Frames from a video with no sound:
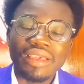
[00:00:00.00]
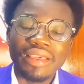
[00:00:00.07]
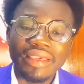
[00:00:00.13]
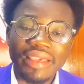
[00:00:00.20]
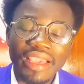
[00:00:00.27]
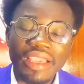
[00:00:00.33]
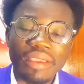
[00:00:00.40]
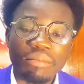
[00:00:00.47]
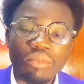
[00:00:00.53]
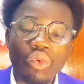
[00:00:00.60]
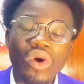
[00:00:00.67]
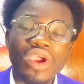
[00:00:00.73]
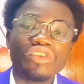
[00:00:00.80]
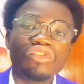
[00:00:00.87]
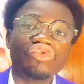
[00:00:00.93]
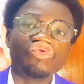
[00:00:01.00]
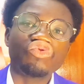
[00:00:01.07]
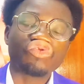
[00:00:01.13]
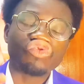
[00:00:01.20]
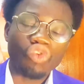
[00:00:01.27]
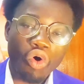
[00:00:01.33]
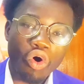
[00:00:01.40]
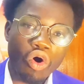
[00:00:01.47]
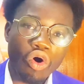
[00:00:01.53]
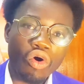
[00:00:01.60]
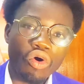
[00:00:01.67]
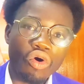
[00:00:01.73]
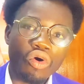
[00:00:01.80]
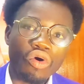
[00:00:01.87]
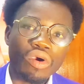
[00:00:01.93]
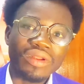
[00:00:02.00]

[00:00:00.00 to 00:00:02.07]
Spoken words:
game, when you score,